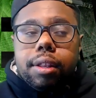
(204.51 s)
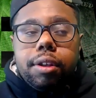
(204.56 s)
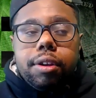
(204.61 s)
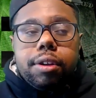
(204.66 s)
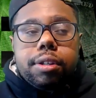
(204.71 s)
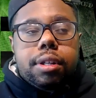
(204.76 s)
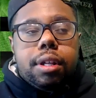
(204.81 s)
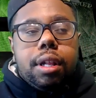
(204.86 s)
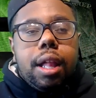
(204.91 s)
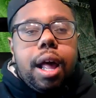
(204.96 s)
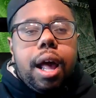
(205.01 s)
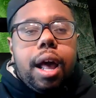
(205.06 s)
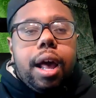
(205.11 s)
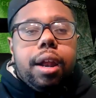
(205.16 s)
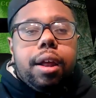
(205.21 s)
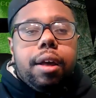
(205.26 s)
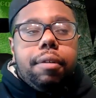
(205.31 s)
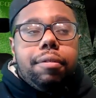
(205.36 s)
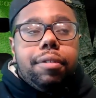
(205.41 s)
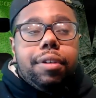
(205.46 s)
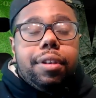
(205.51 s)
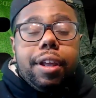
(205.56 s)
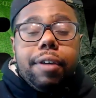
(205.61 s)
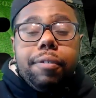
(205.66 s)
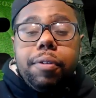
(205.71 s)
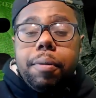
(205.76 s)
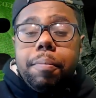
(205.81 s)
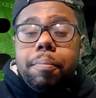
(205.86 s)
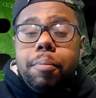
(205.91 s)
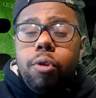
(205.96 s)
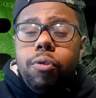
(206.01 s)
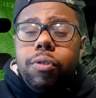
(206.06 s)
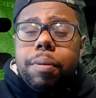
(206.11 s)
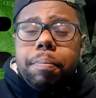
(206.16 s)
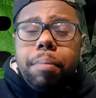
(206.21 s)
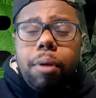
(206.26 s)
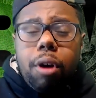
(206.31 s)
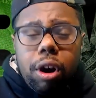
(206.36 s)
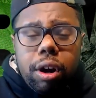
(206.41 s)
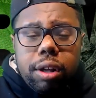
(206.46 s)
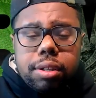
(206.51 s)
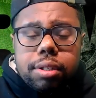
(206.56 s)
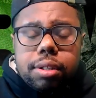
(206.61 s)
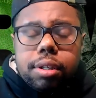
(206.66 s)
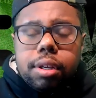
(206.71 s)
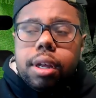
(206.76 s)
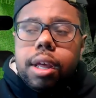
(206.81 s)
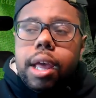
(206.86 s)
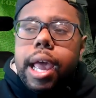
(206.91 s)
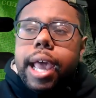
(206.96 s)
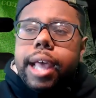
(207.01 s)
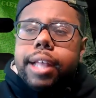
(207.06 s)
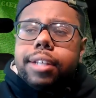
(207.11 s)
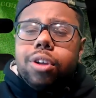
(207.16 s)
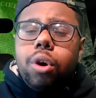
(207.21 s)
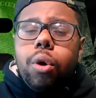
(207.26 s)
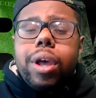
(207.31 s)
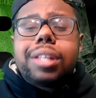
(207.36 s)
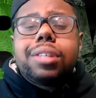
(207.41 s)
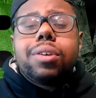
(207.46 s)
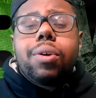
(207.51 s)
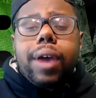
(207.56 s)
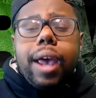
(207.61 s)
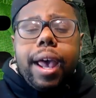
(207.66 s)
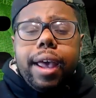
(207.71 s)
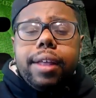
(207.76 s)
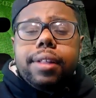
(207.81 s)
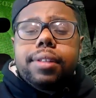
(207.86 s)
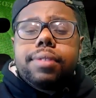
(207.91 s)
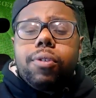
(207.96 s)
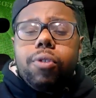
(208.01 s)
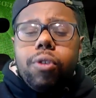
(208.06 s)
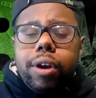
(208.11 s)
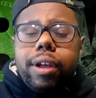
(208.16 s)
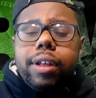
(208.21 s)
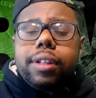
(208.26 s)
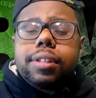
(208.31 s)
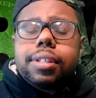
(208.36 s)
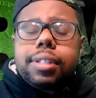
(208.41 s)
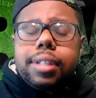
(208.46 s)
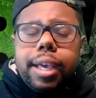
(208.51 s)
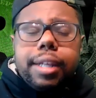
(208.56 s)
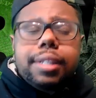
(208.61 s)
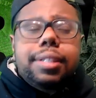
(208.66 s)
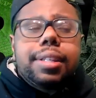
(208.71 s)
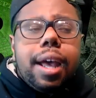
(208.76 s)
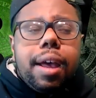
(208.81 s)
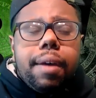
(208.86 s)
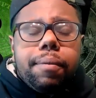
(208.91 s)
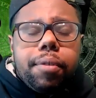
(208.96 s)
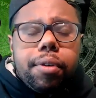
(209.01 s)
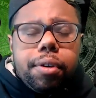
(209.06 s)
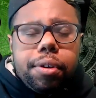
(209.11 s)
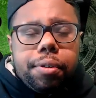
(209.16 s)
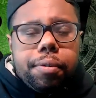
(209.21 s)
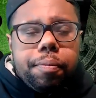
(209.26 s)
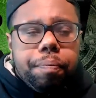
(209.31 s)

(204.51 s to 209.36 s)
There's a lot of different moving parts, and so it's okay for it to take time for you.